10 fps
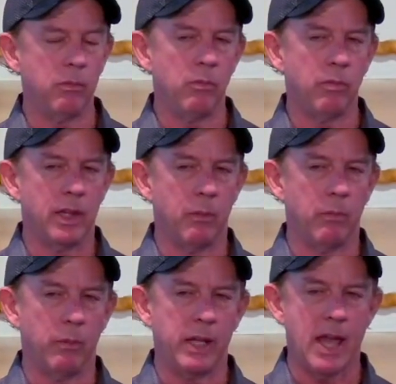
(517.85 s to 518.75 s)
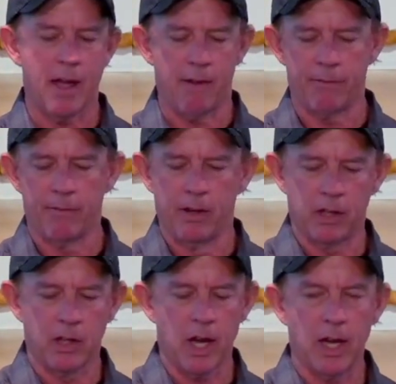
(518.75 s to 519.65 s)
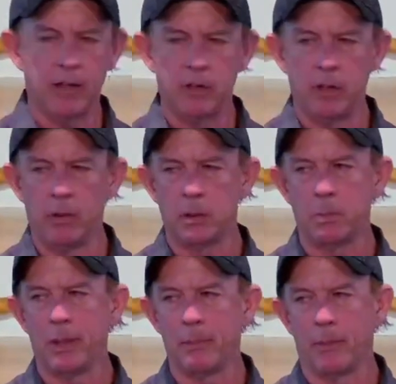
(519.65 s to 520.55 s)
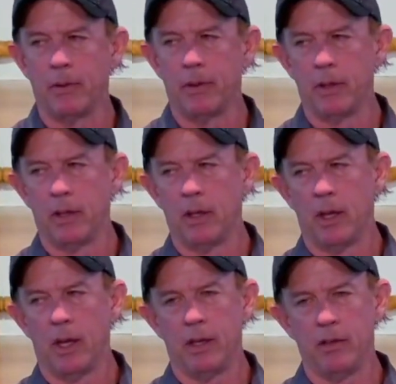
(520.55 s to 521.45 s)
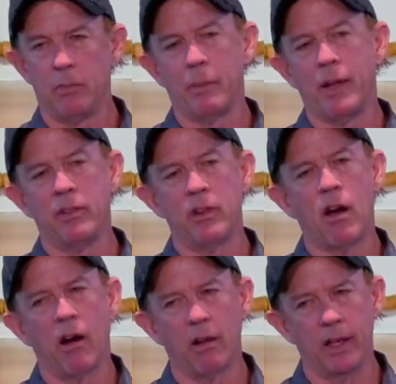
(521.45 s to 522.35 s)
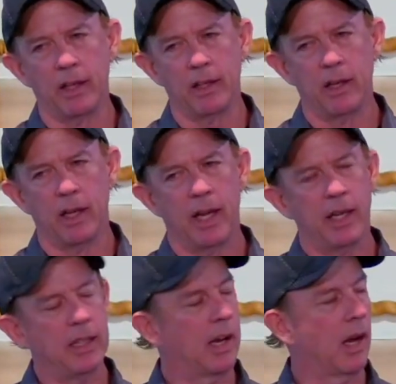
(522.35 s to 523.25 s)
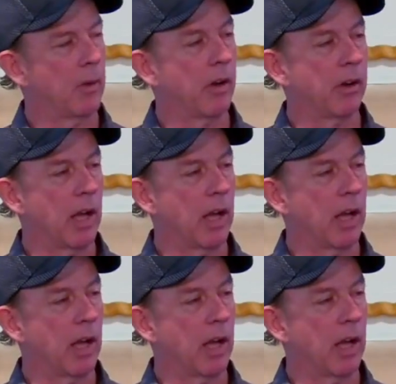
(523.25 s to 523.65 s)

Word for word: that we have God to his people. And you've played the harlot, and yet I'm, gonna, I'm